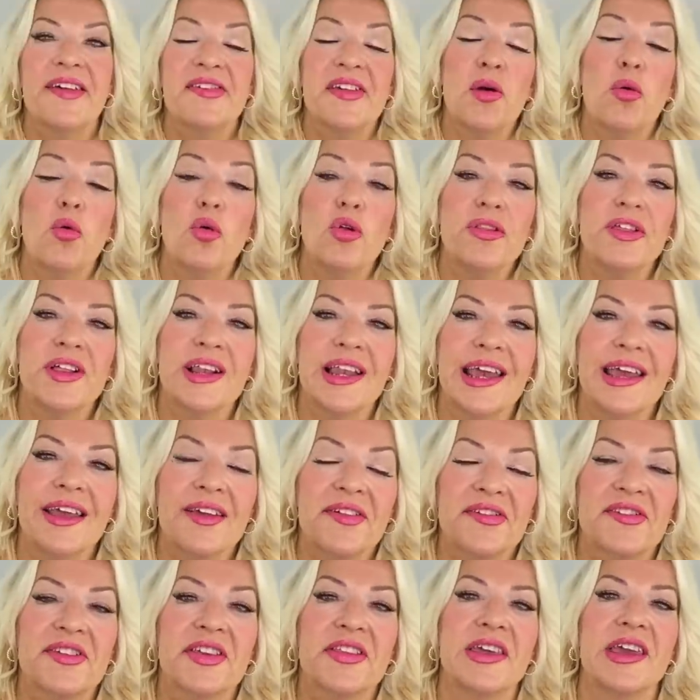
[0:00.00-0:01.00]
So all the
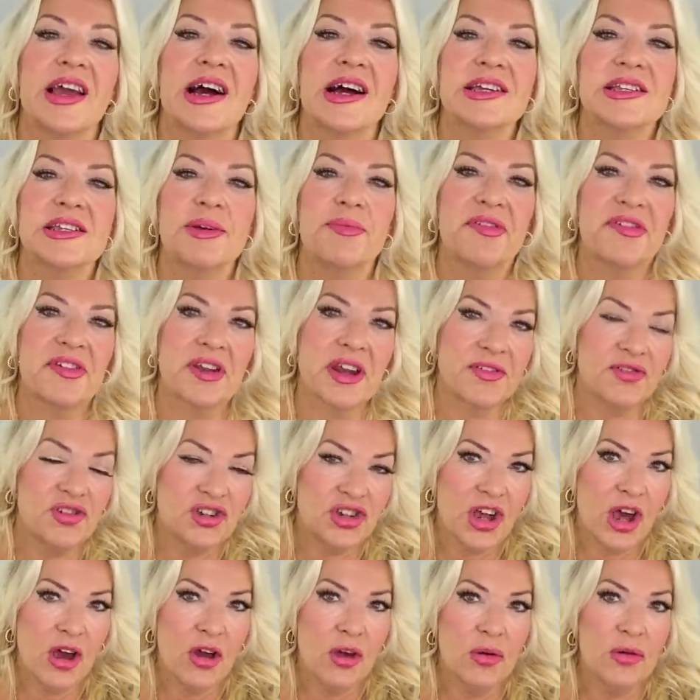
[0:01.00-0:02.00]
links to the items that I've
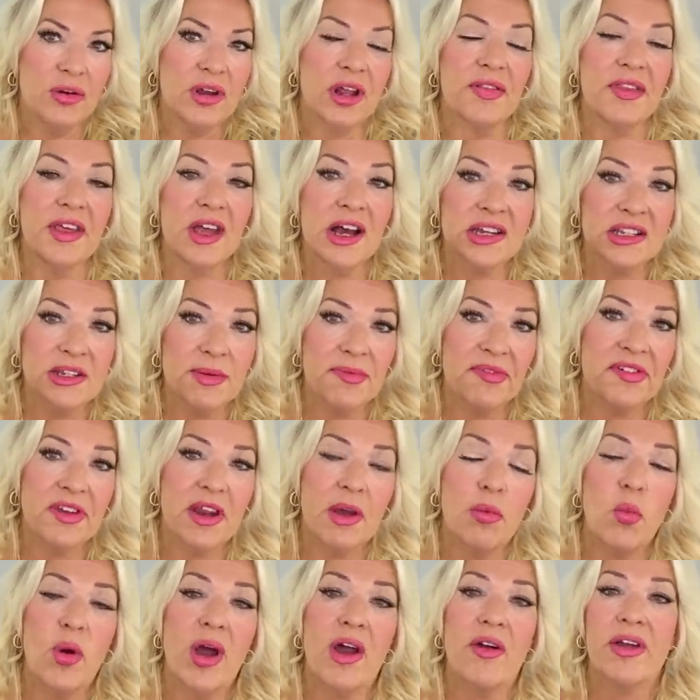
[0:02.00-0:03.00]
shown and the items that
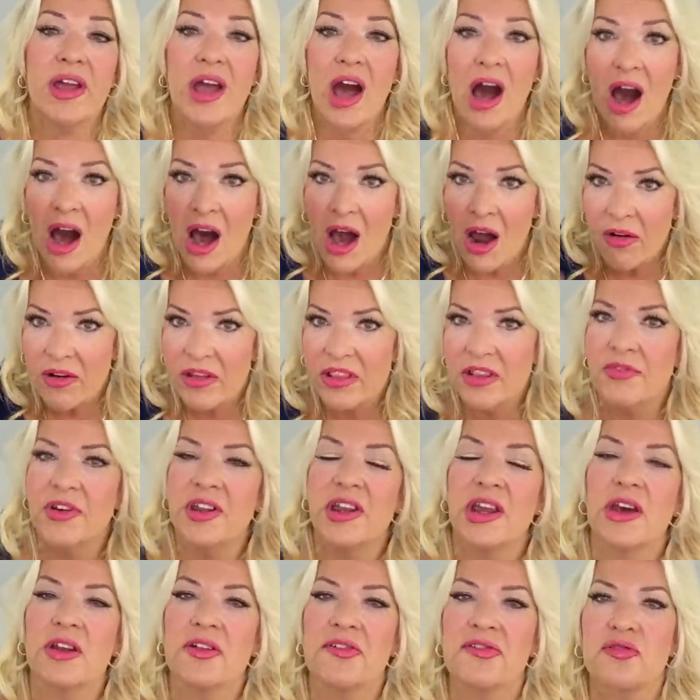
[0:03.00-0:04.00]
I'm wearing are in the
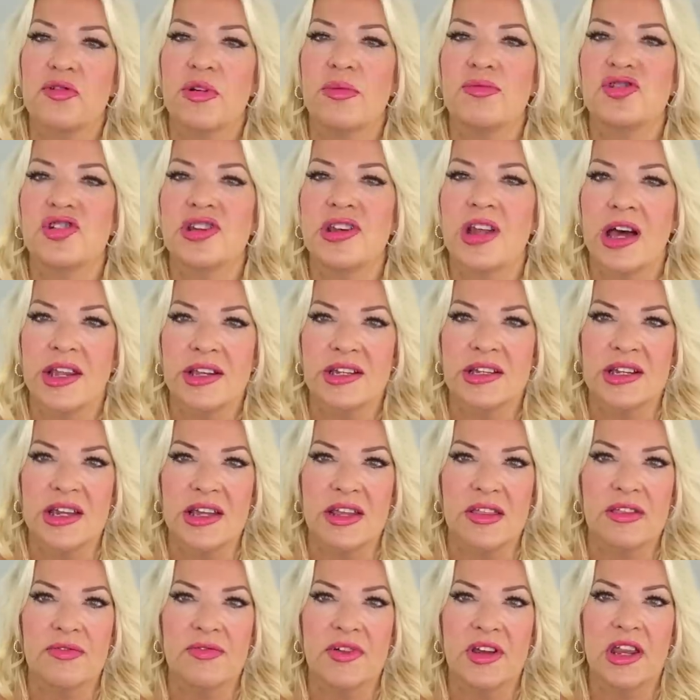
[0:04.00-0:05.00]
video description
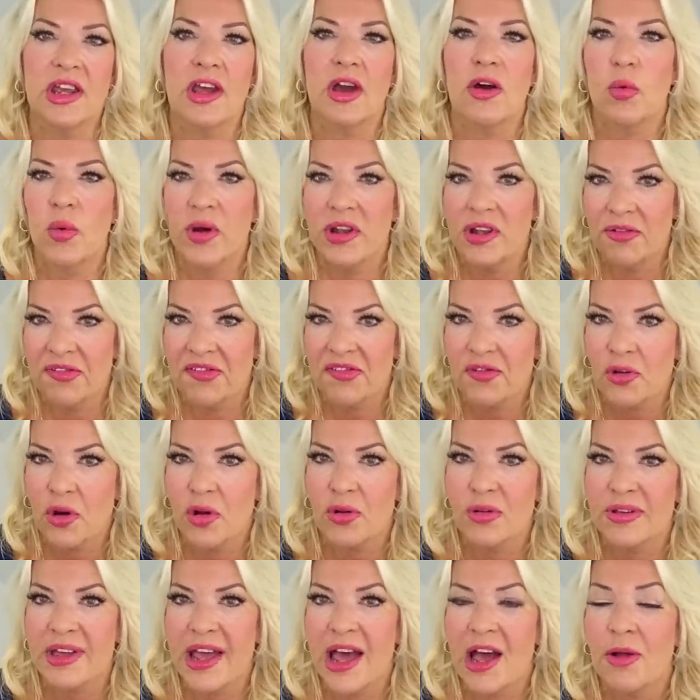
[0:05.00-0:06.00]
underneath the video when you
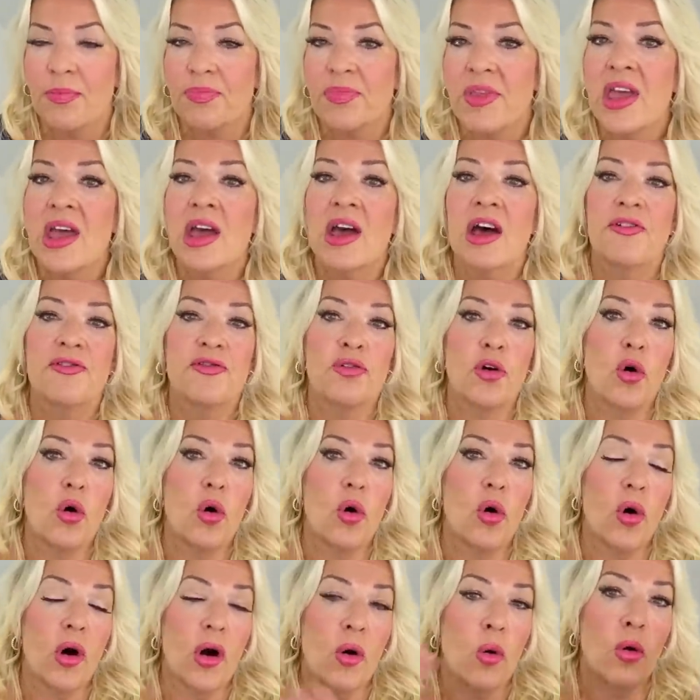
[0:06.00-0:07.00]
scroll down
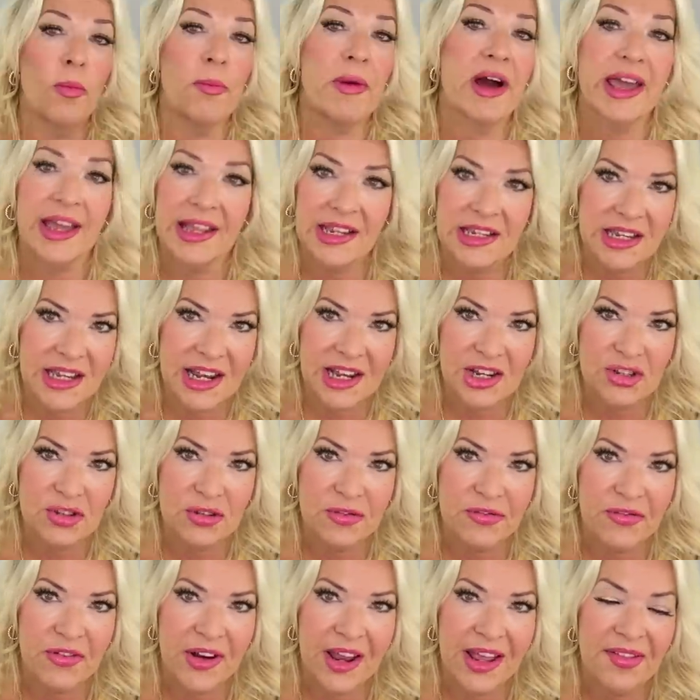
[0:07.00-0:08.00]
for all my
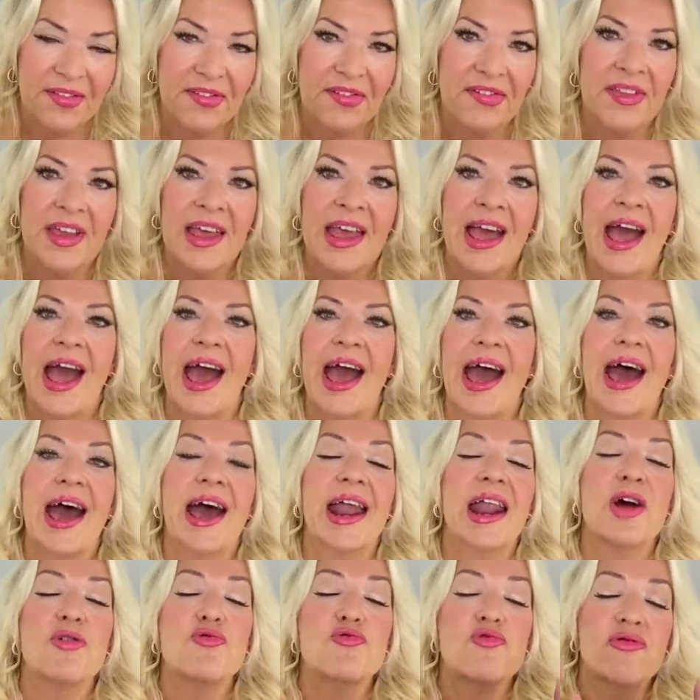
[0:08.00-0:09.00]
international friends.
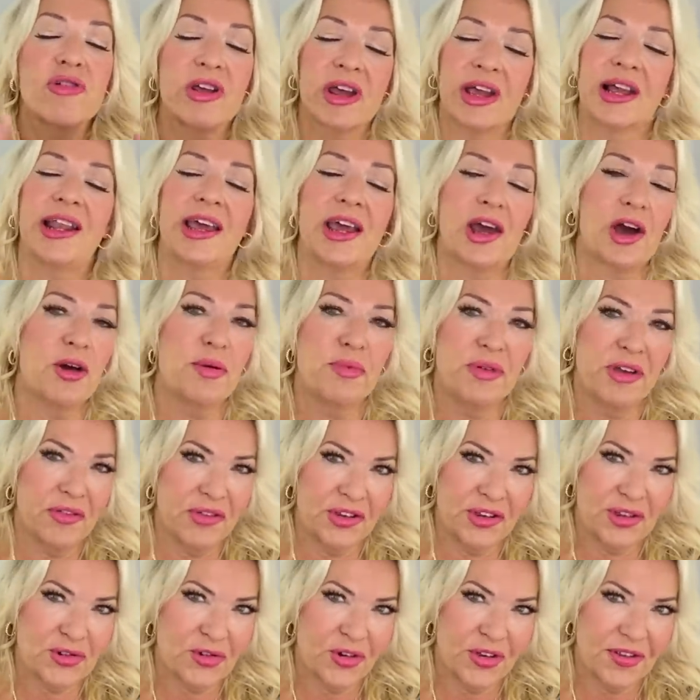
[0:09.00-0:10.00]
And I really hope you
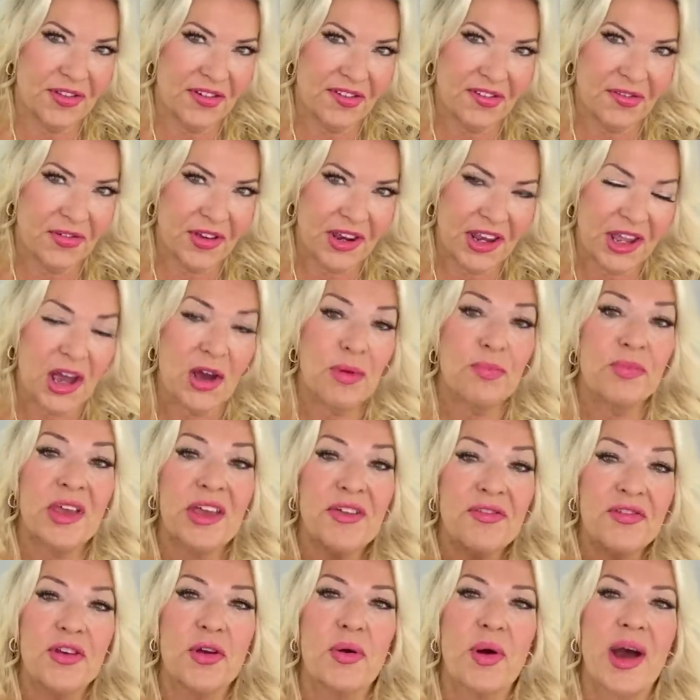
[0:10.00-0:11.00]
enjoyed this video.
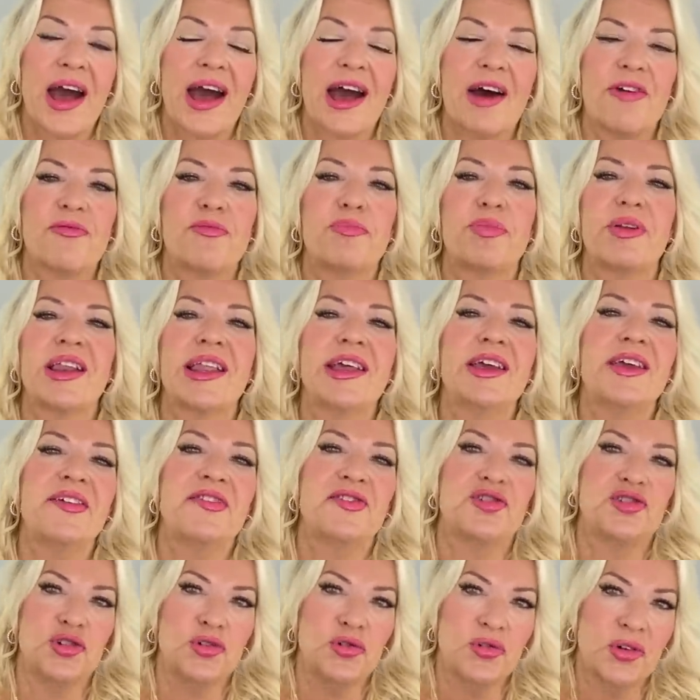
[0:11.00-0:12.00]
If you have,
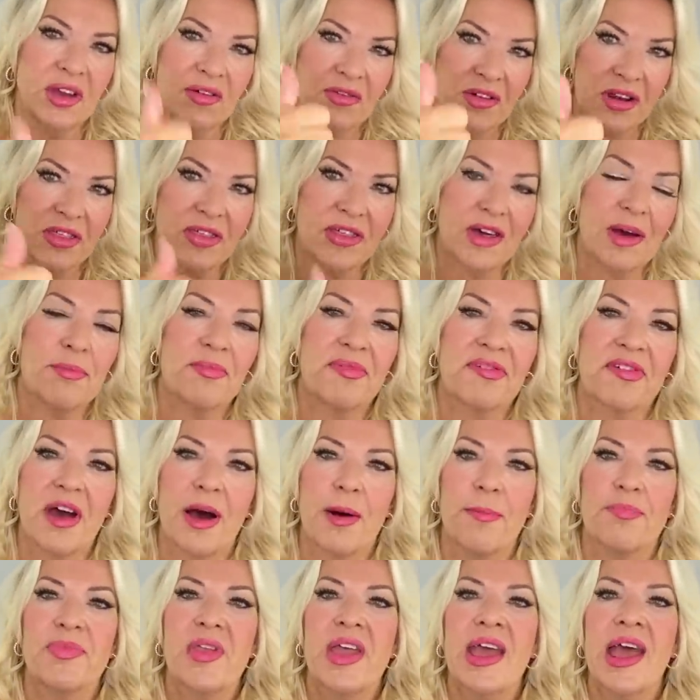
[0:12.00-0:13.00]
please do give it a thumbs
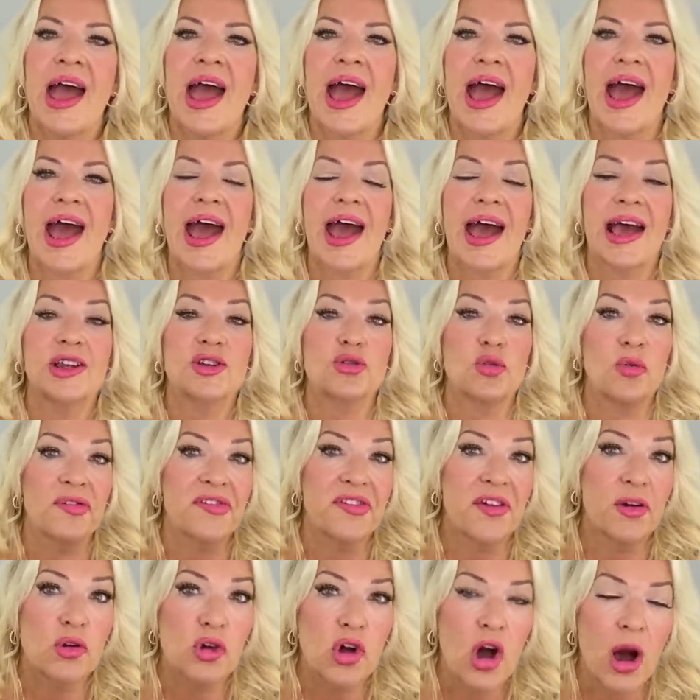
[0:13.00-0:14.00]
up and
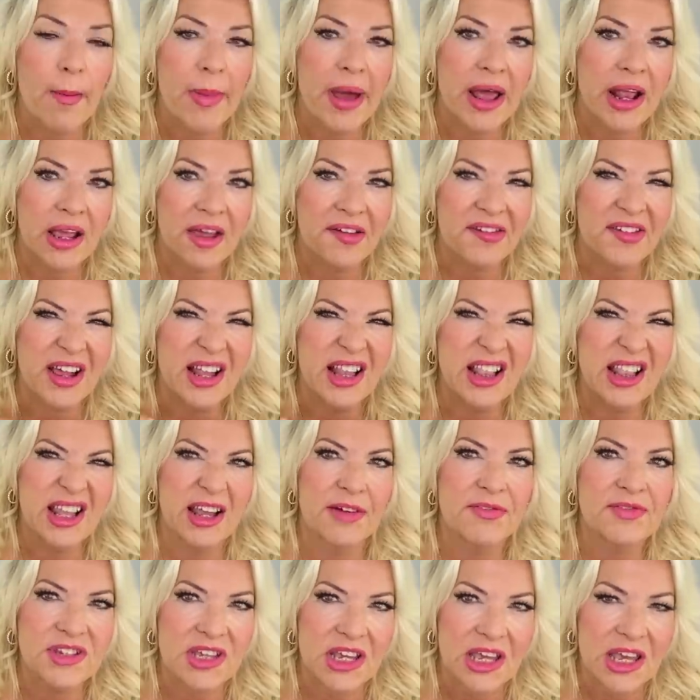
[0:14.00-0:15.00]
also comment, because I
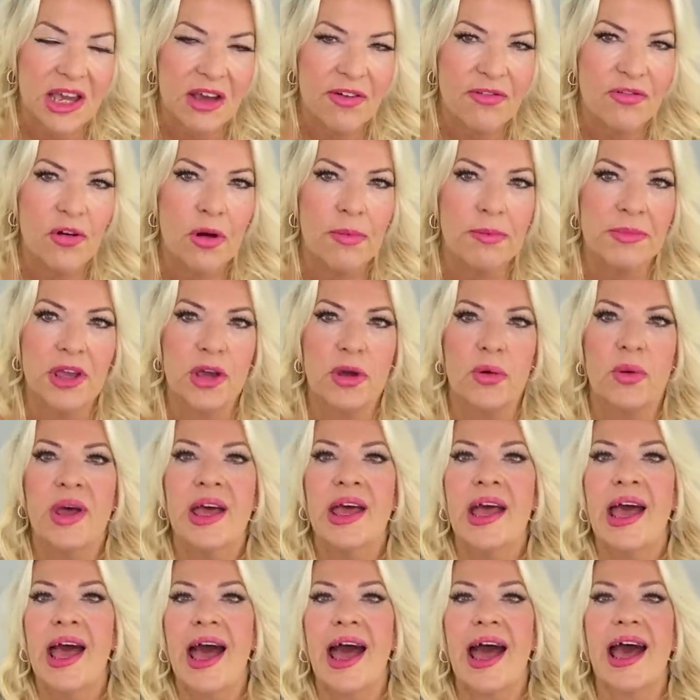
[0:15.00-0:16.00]
love to hear from you.
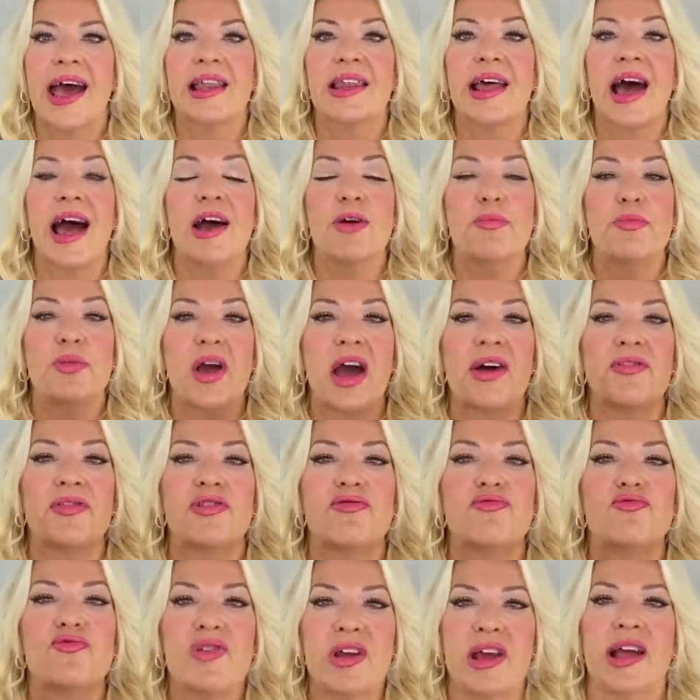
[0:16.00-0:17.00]
And I hope you have
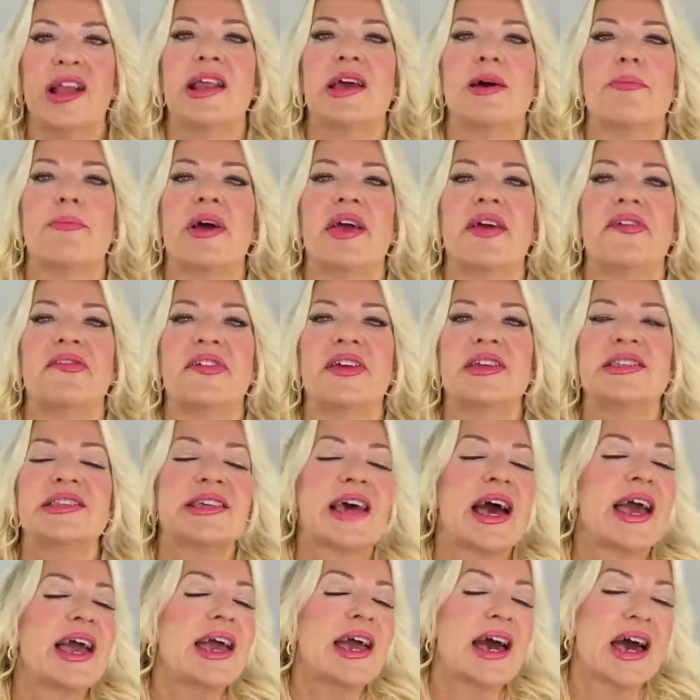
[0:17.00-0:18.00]
a really amazing
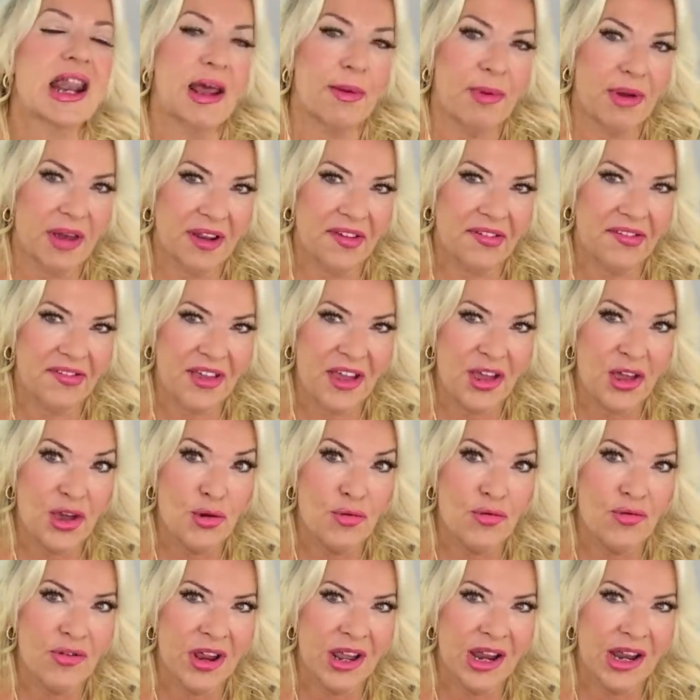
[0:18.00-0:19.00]
day, and I'm going to see
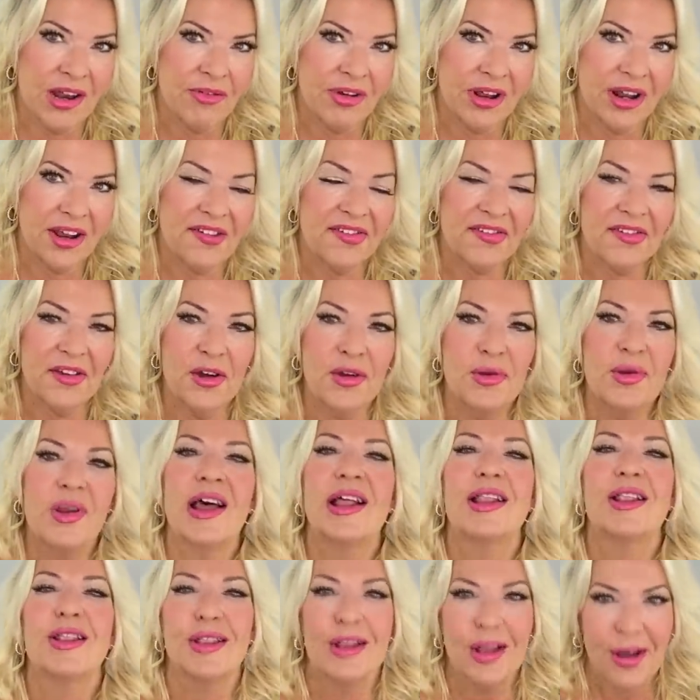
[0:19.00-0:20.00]
you really, really soon.
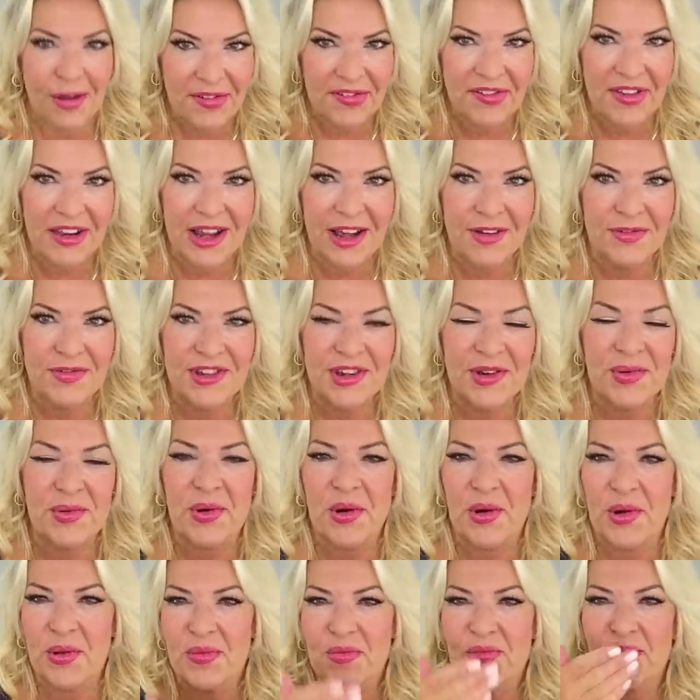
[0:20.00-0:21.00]
Lots of love to you
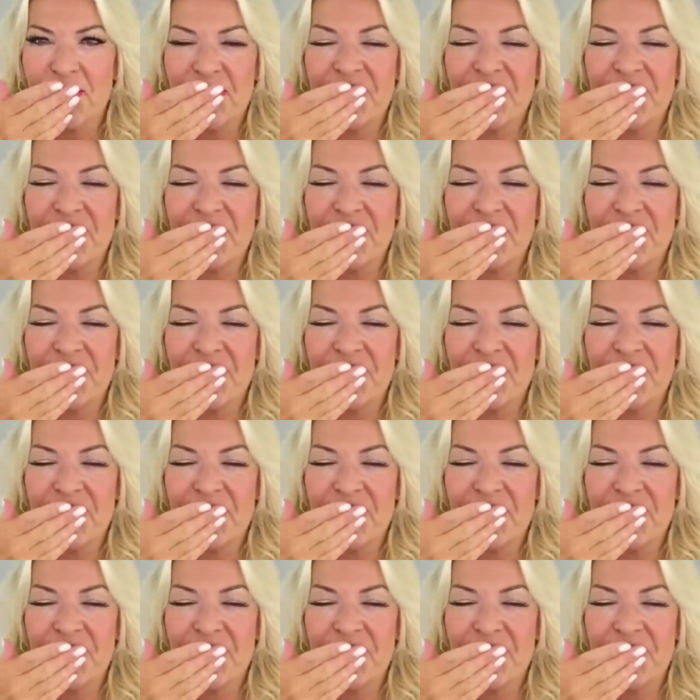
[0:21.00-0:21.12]
all.